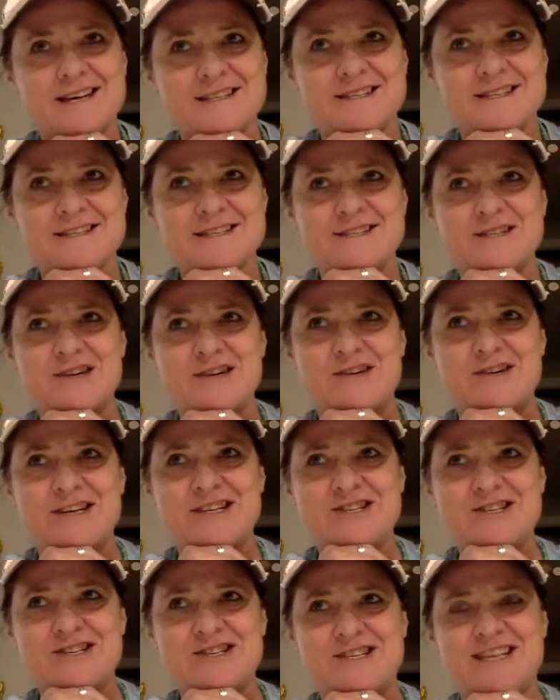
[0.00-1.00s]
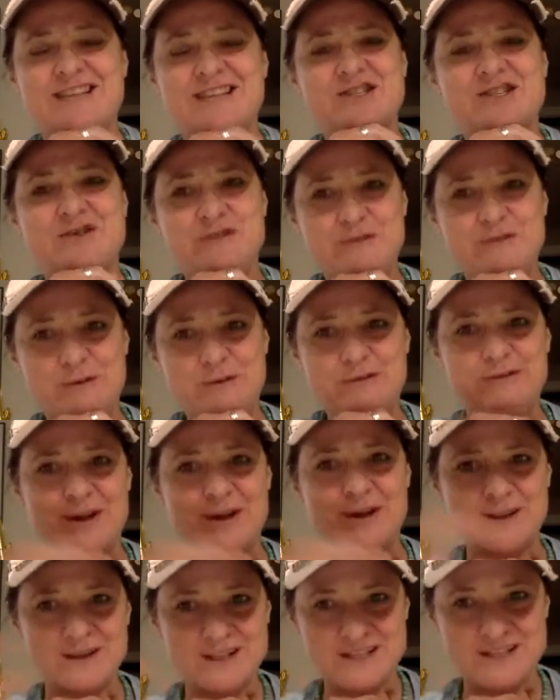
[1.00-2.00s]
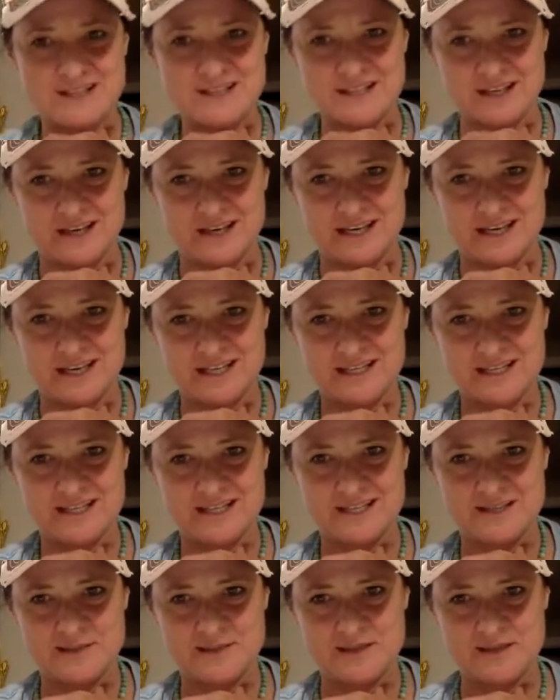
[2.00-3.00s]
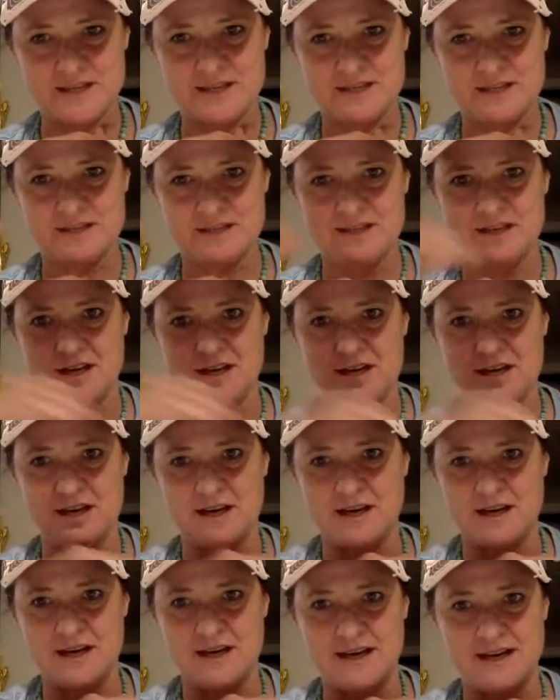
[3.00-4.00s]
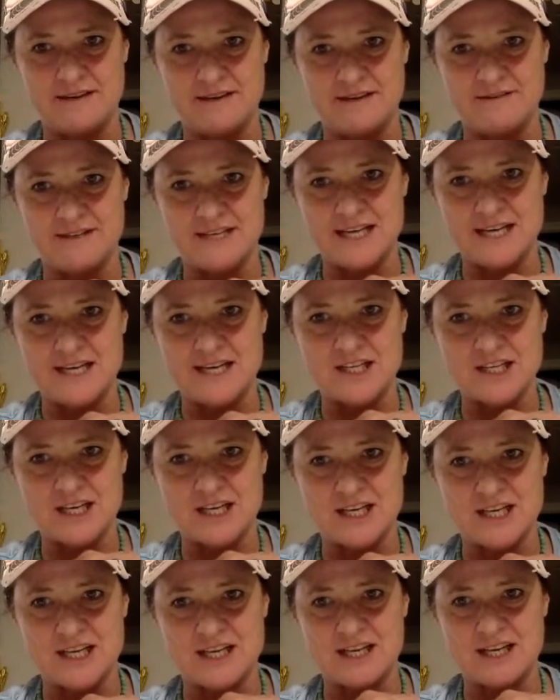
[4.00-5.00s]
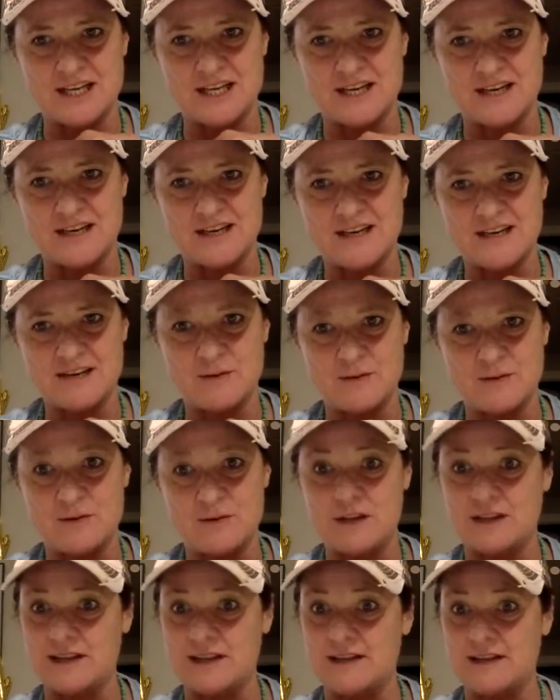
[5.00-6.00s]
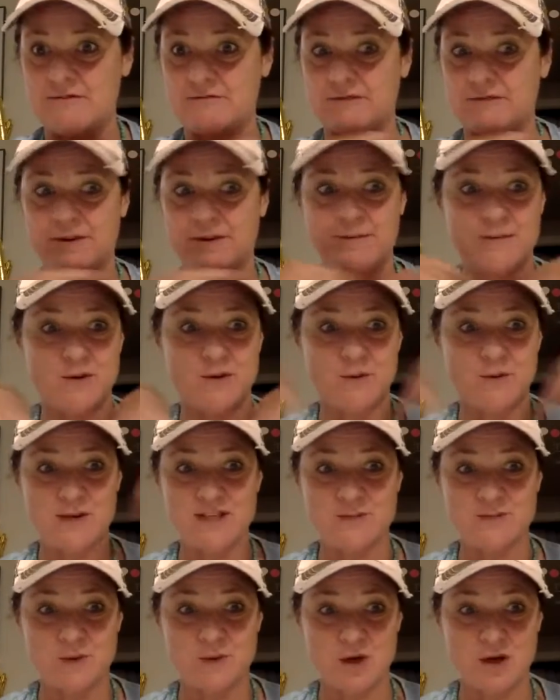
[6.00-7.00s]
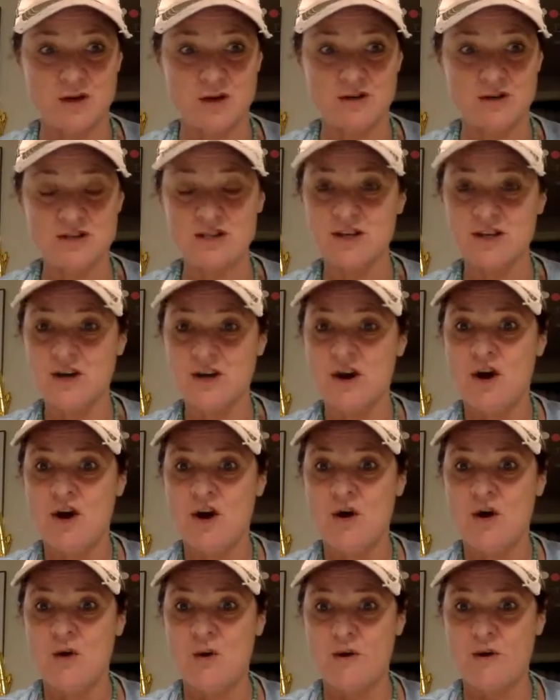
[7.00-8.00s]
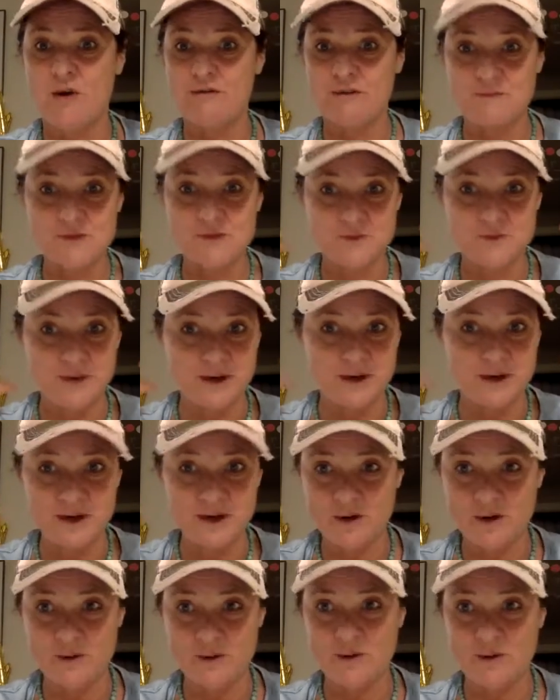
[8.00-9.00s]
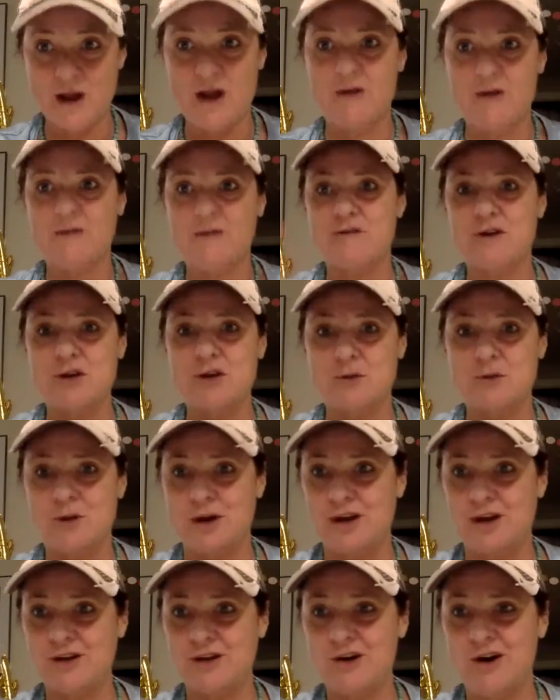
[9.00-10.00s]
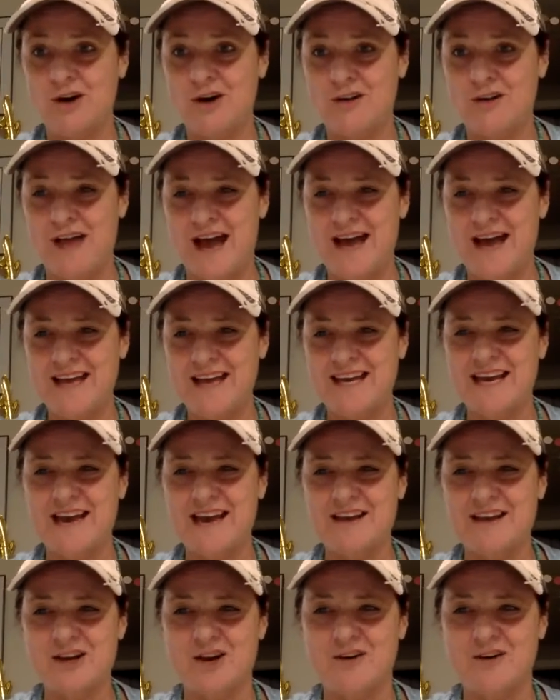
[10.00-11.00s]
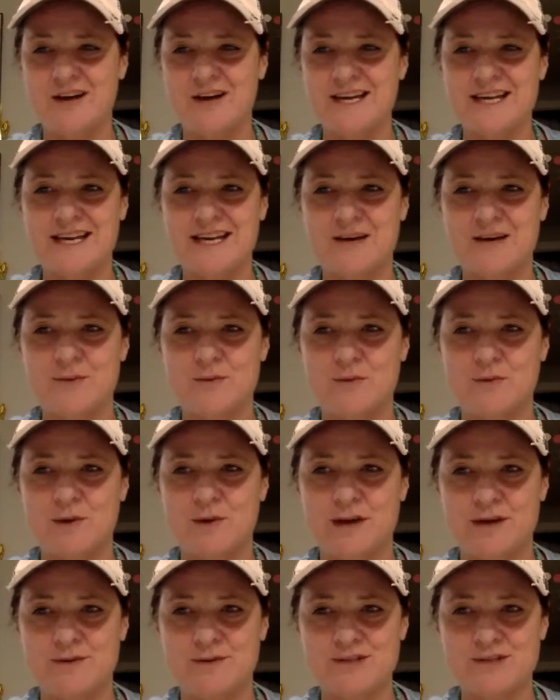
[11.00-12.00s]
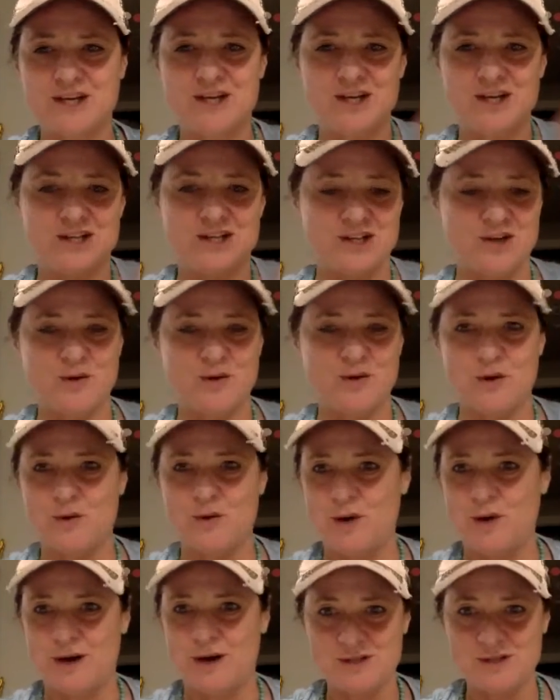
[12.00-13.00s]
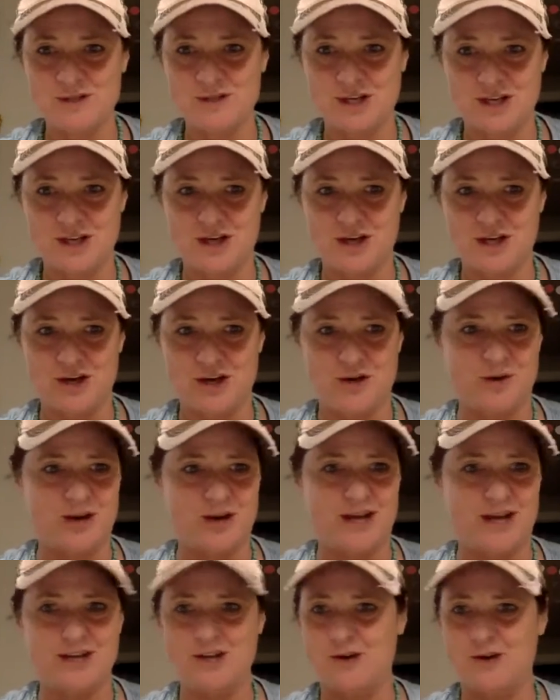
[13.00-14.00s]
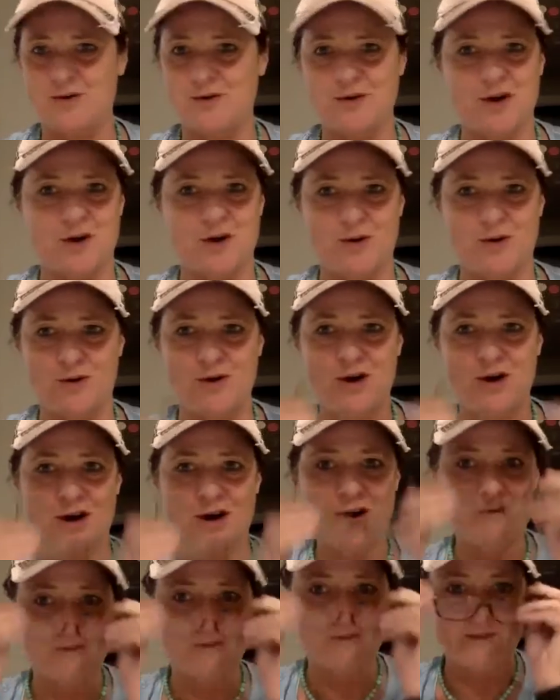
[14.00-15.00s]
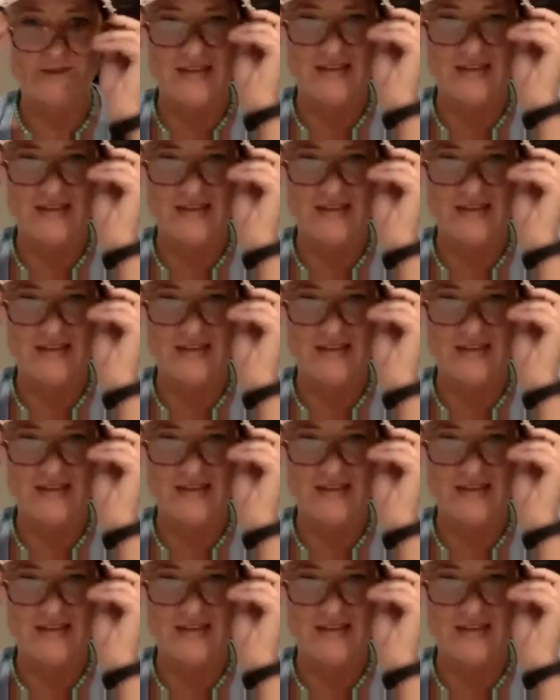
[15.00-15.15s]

so interesting. So if you've been following the series, this was an invitation really from the Whisperers or from Spirit or however you want to call that. And I had no idea what I was going to do or where it was going to go. And I don't know from